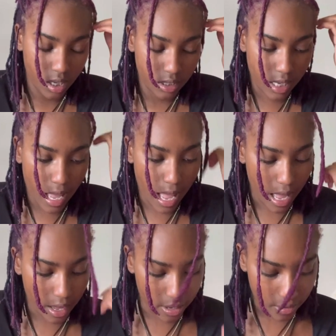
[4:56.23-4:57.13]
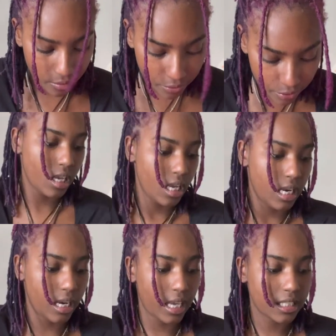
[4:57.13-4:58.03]
to have.
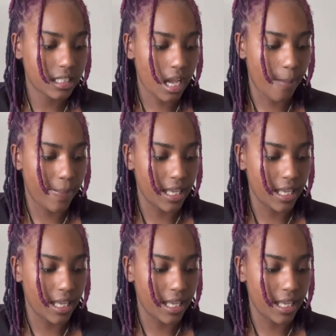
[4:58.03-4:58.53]
Next up